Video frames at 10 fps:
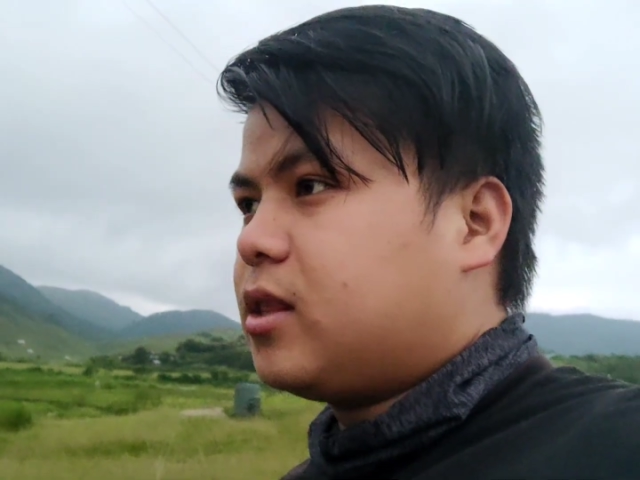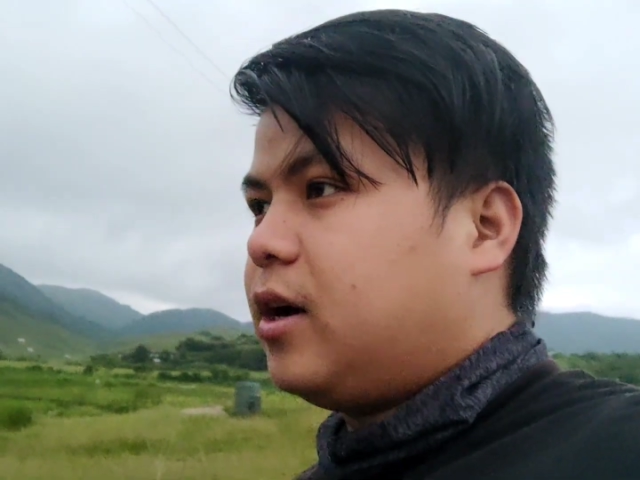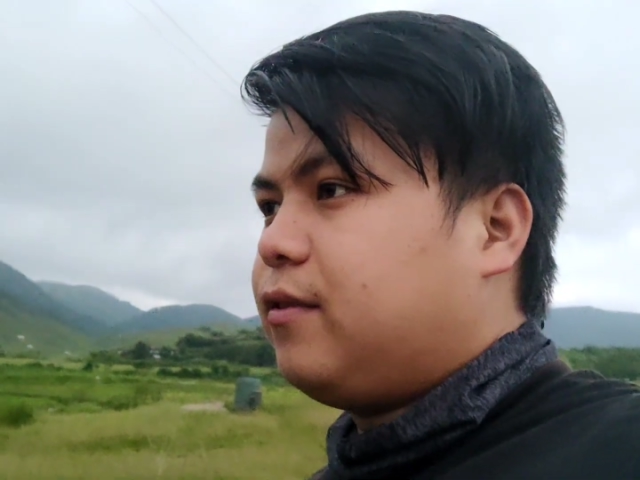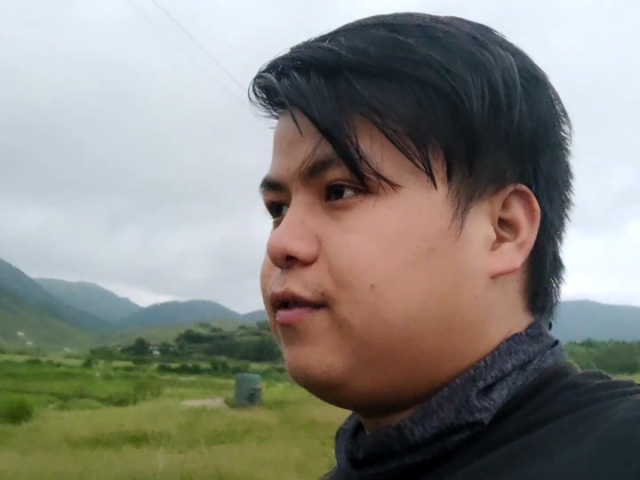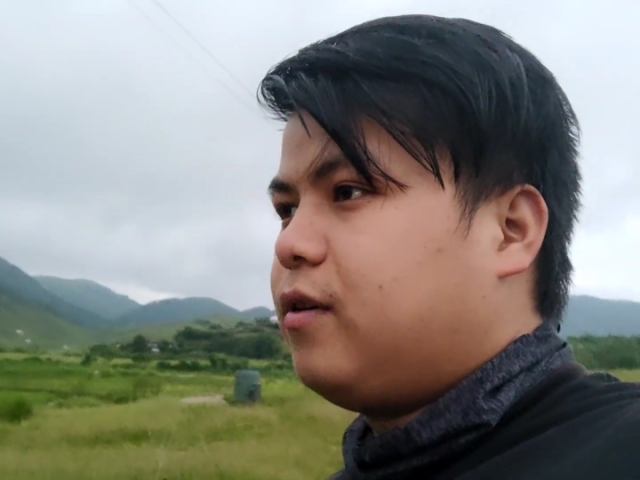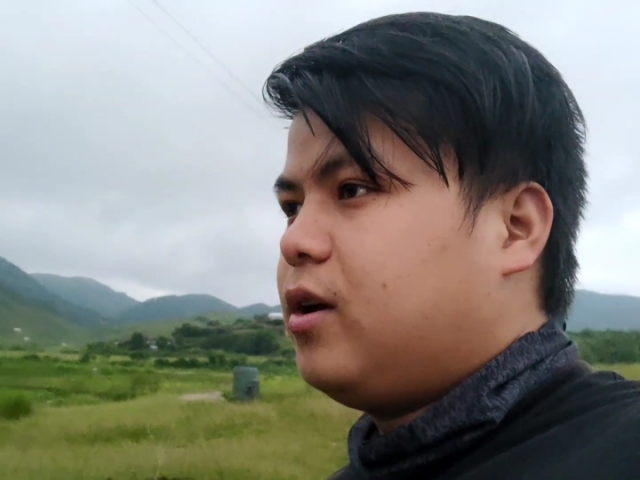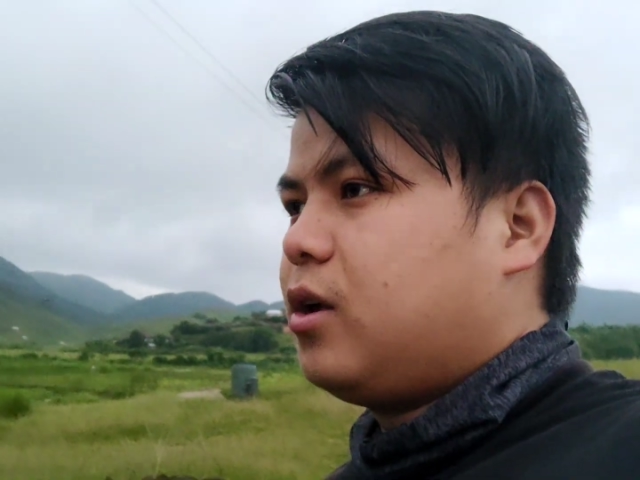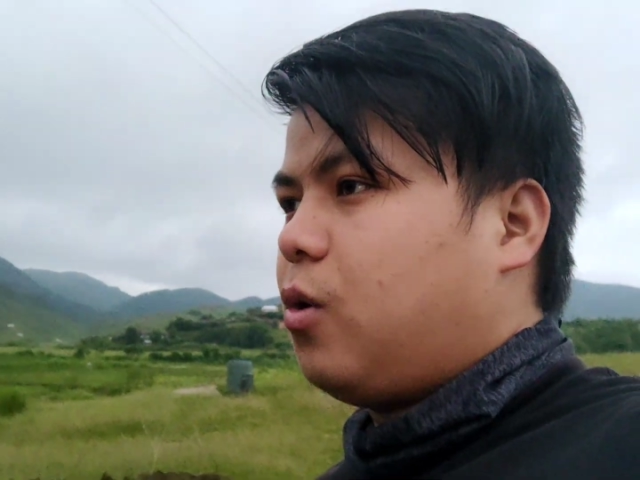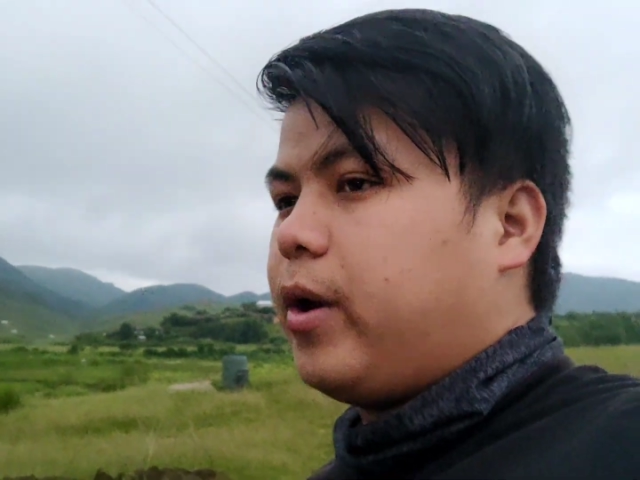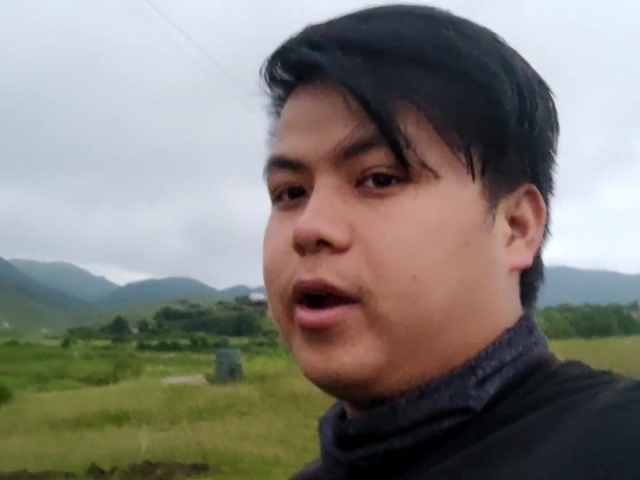tough
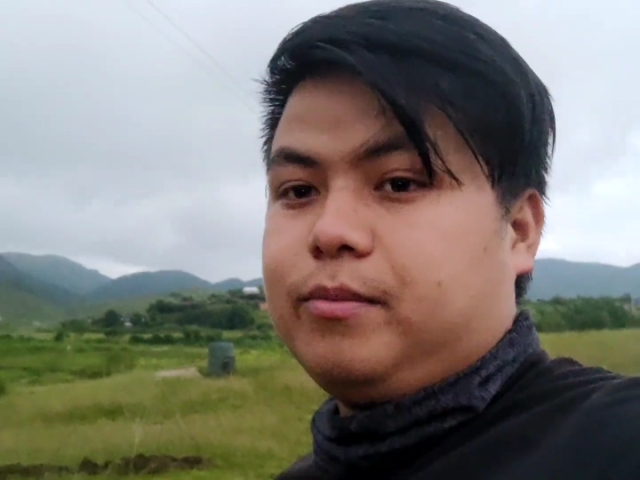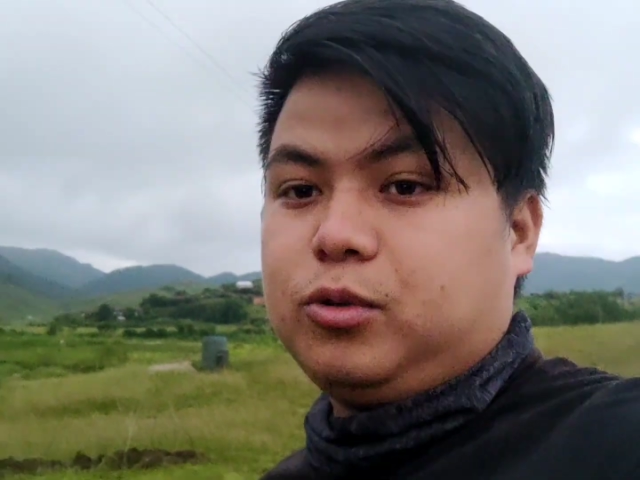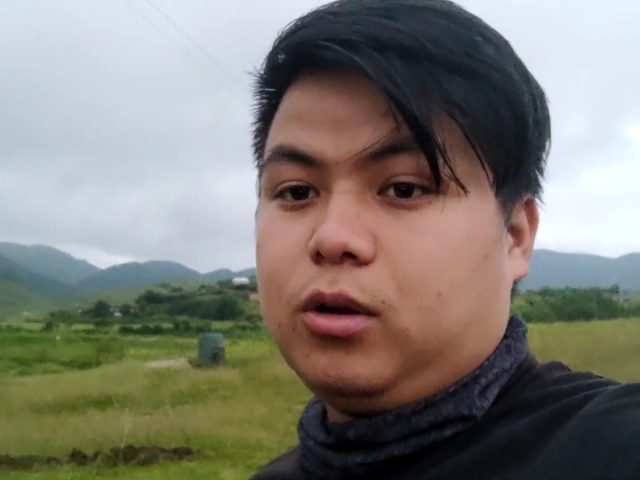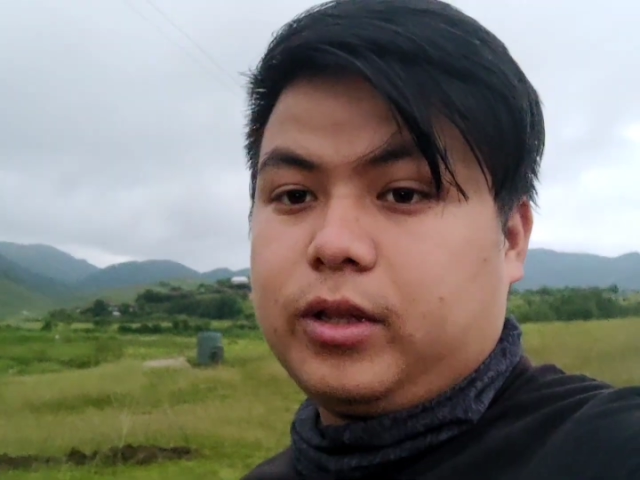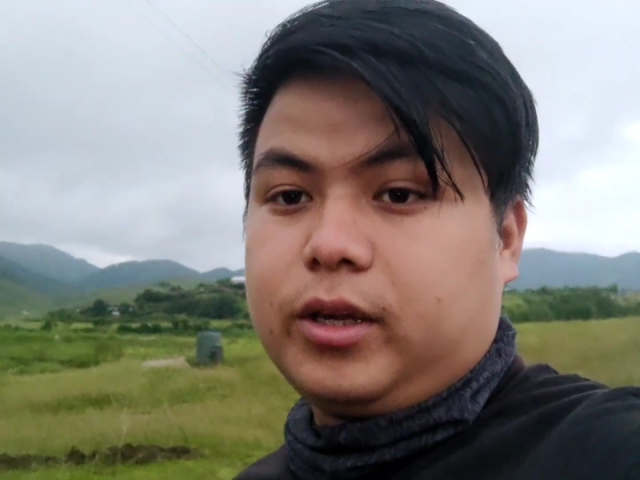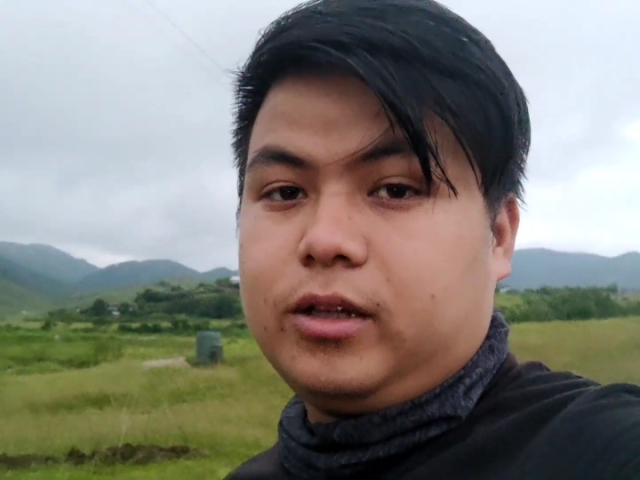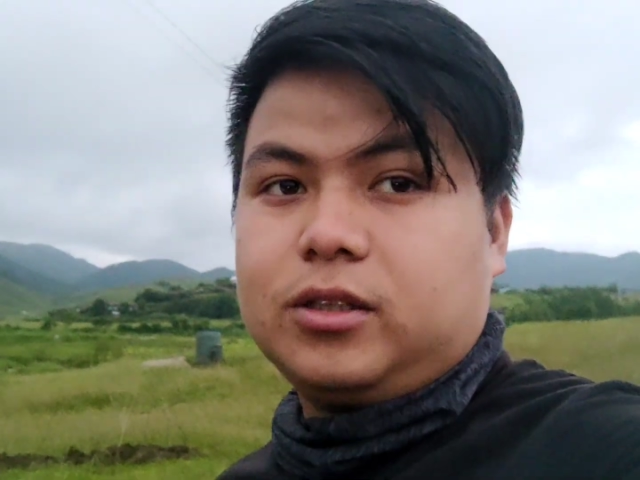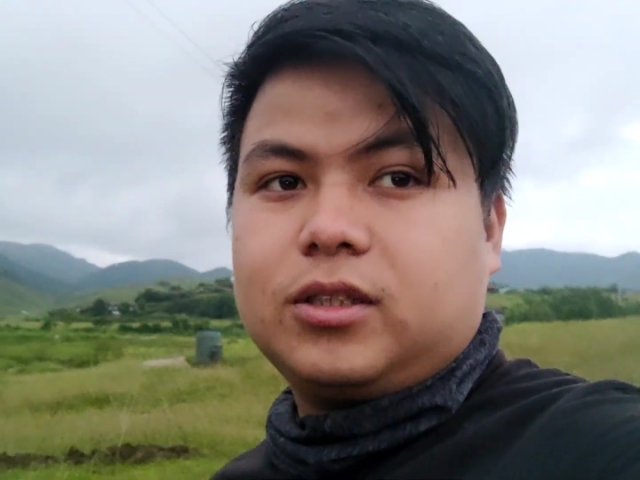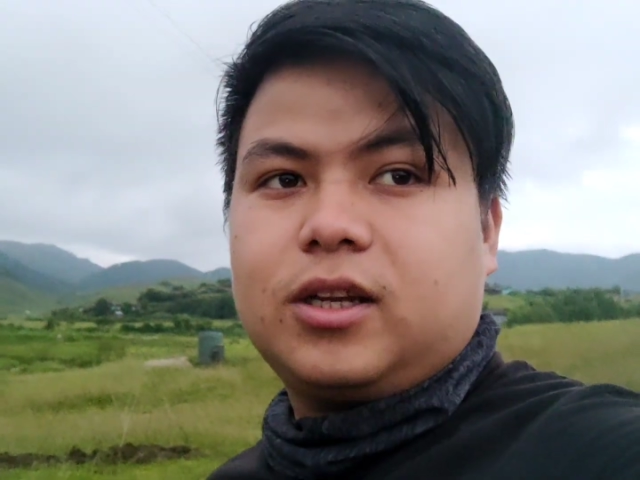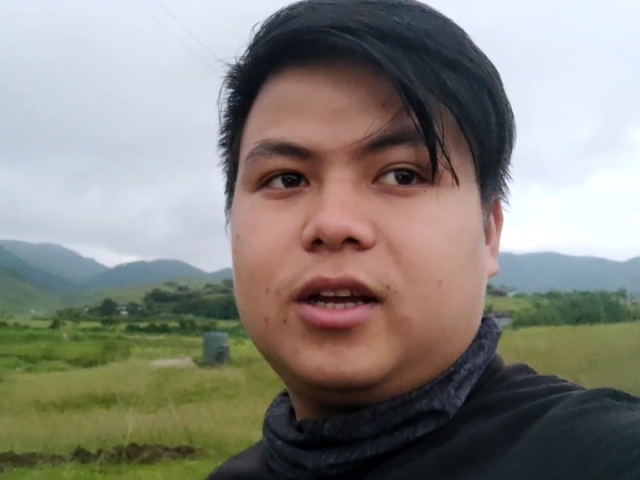going out to all the
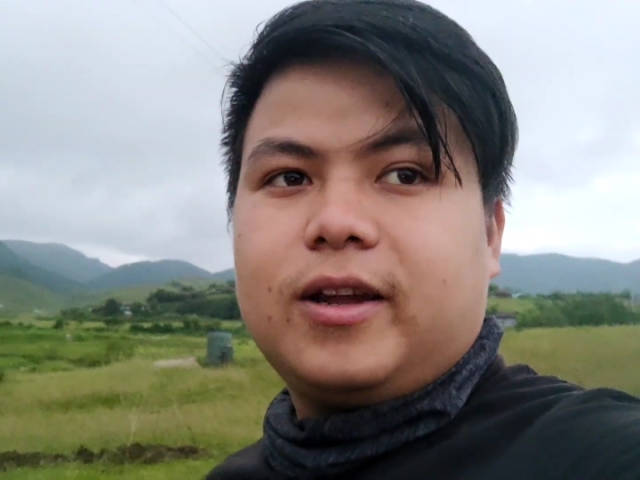hills